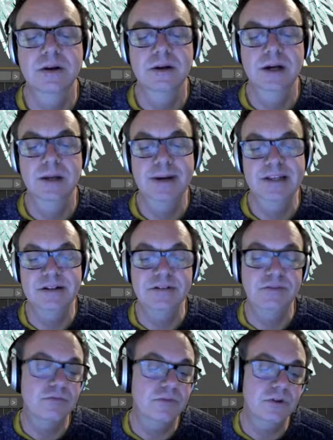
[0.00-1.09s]
and basically
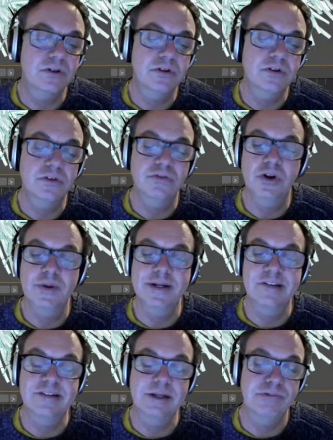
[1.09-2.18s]
following
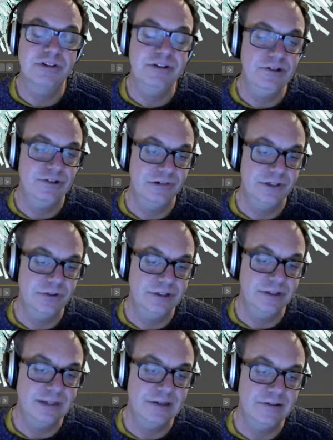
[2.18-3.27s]
that same procedure, using
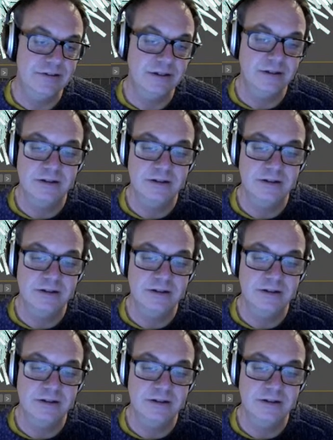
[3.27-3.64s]
that as an